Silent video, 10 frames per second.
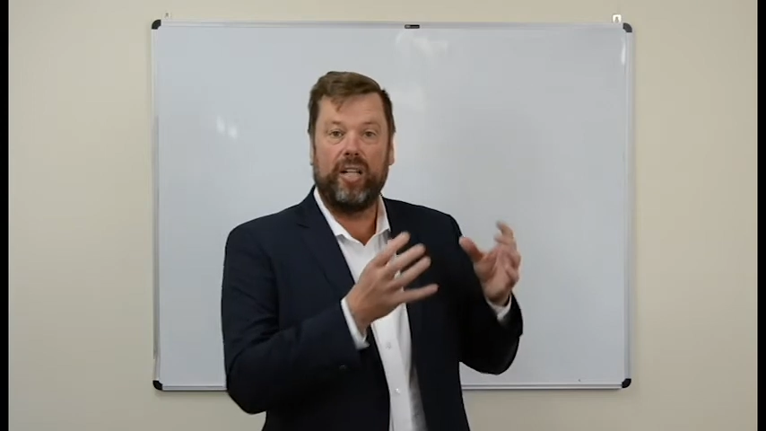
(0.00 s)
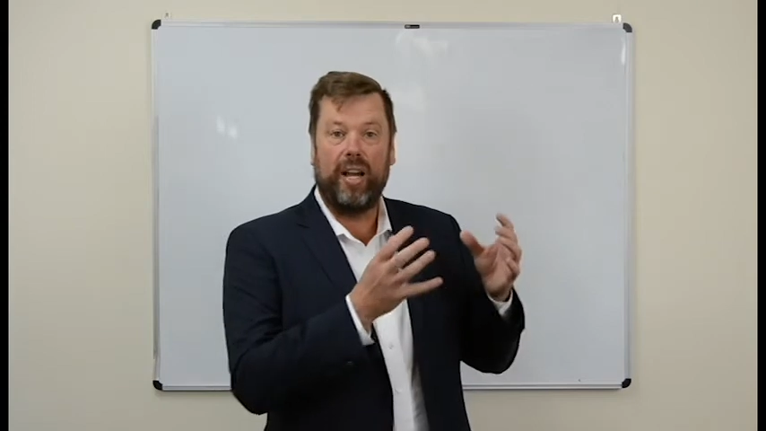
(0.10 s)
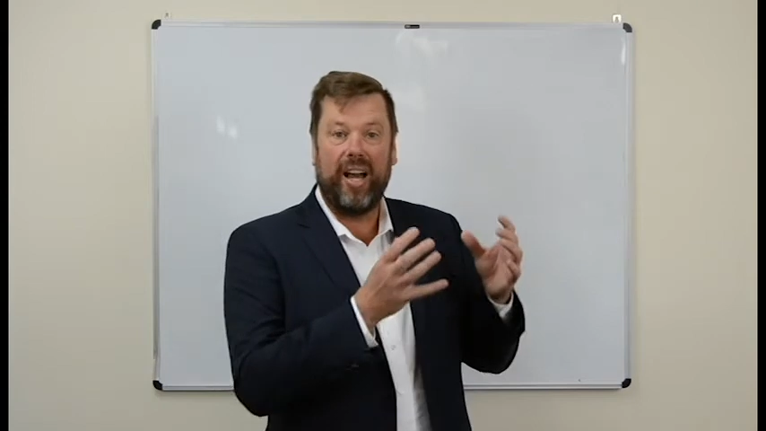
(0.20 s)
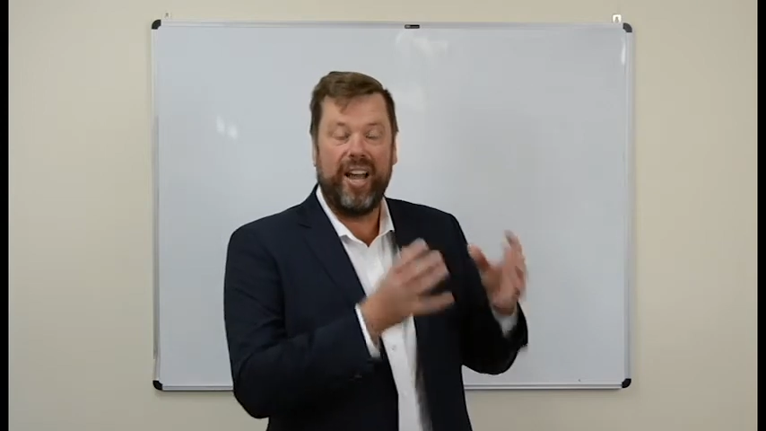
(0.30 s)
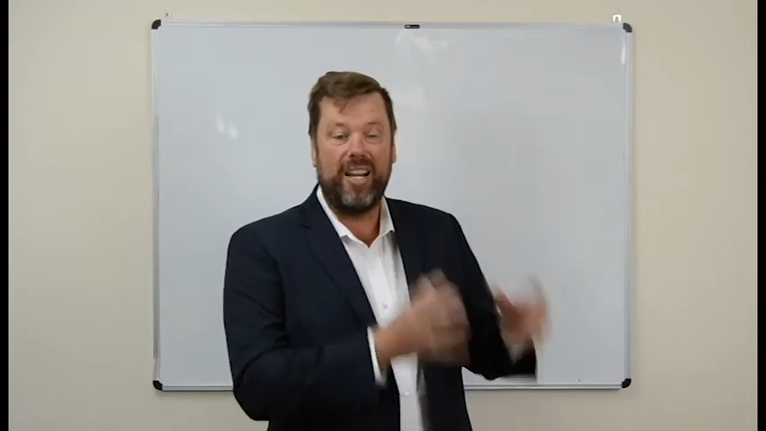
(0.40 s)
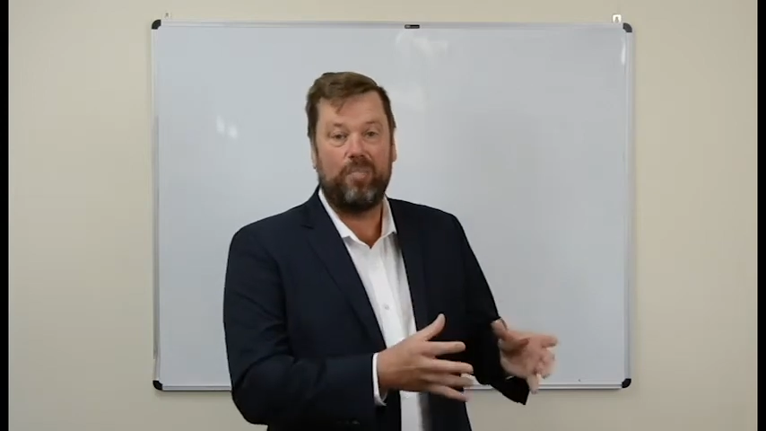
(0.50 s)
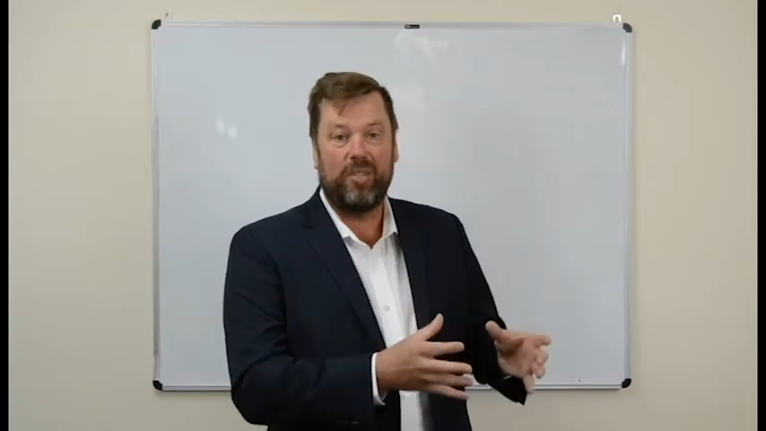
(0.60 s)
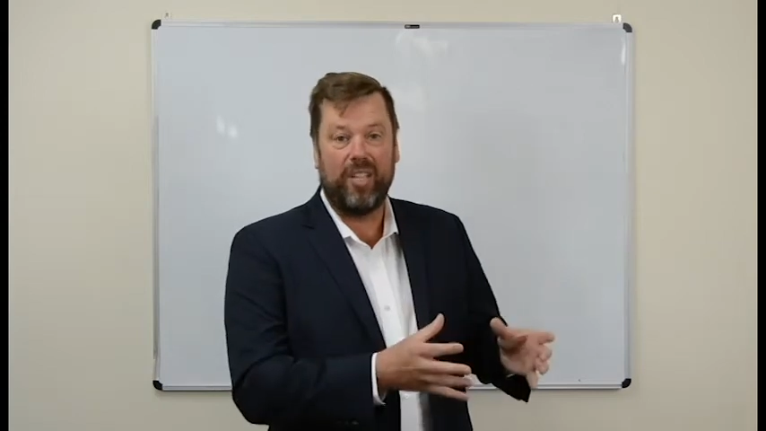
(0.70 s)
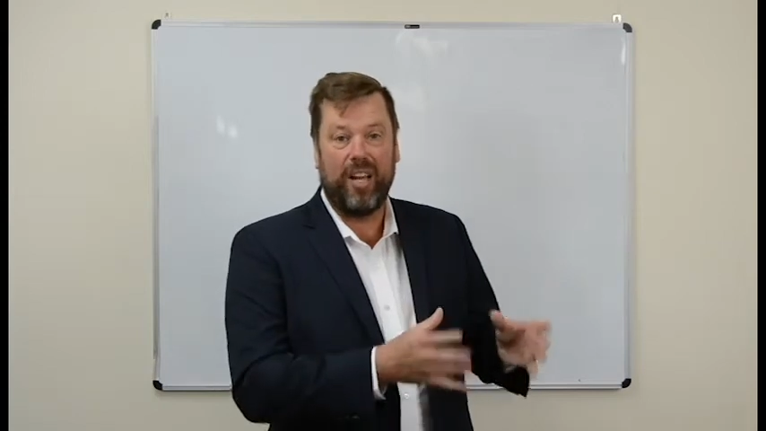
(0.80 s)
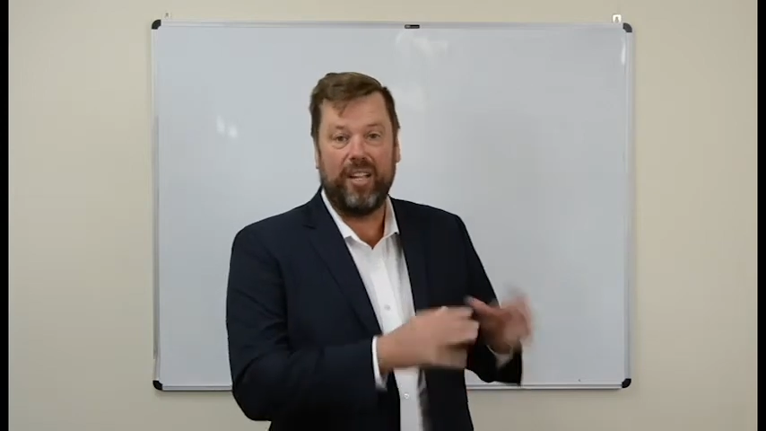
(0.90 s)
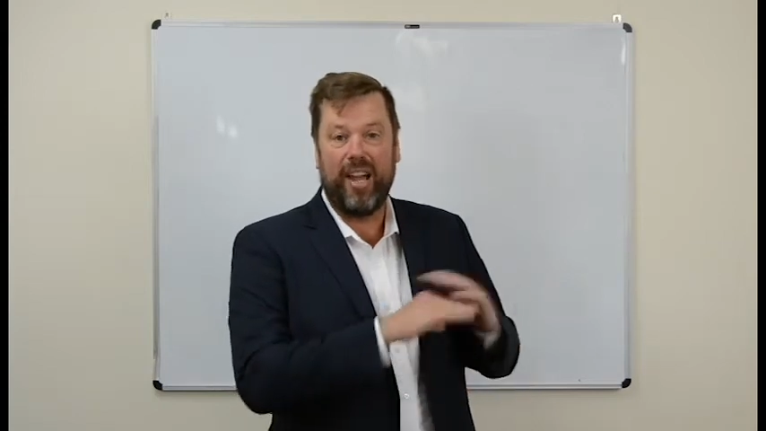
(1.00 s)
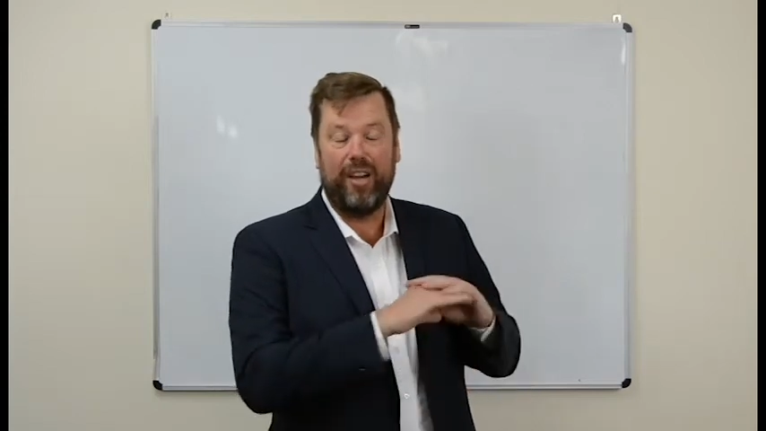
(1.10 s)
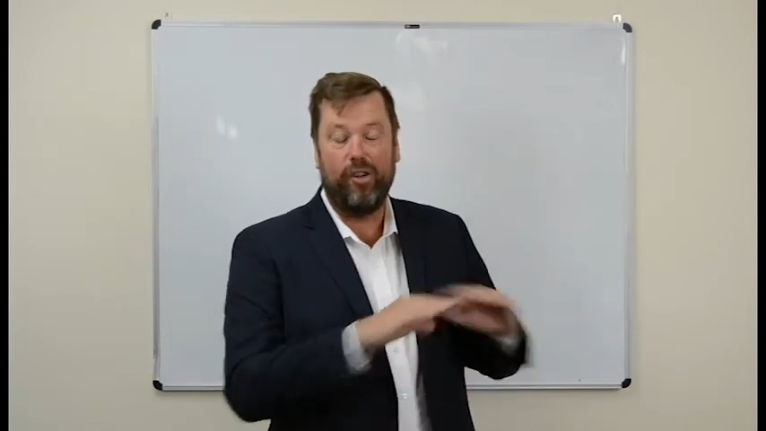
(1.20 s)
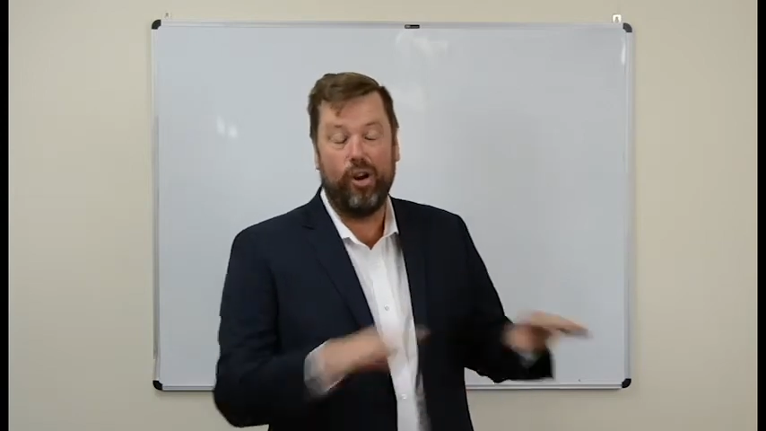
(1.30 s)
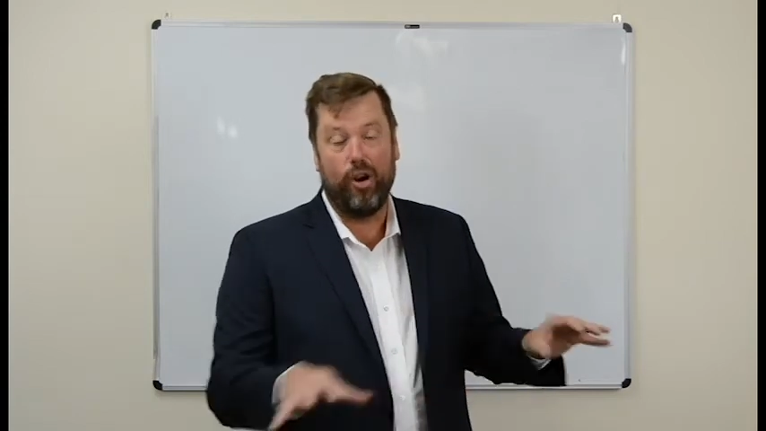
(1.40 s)
80%
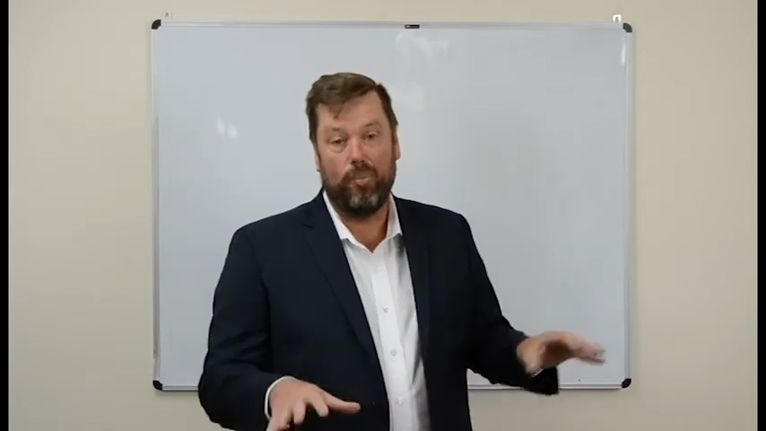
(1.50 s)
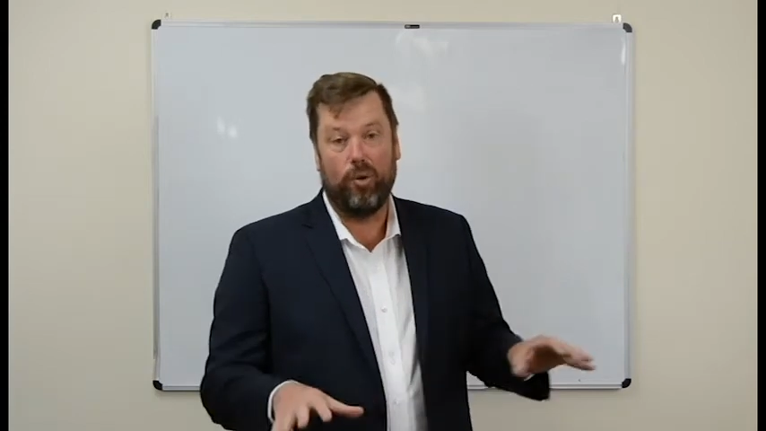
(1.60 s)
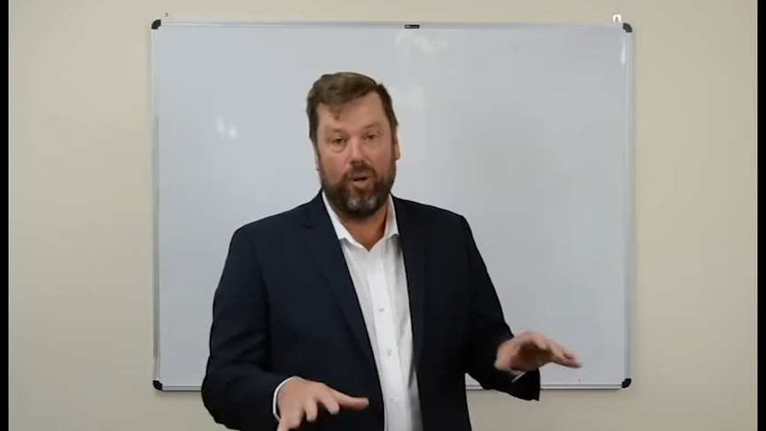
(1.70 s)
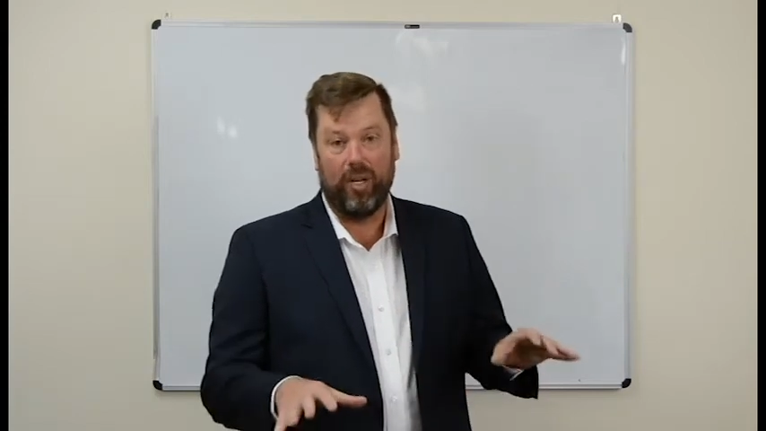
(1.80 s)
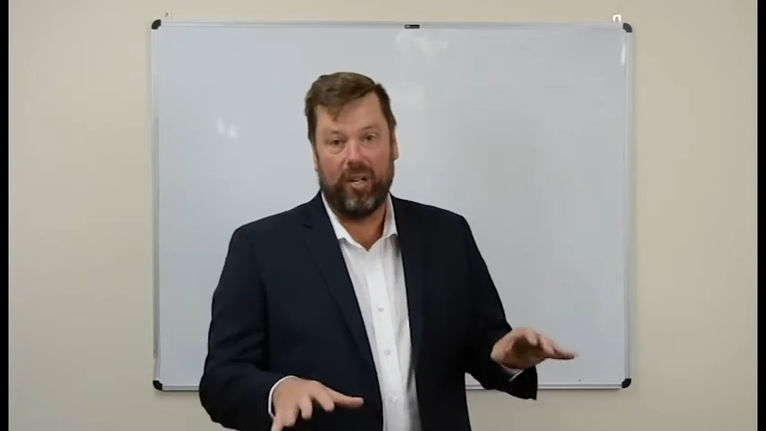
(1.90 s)
and no more.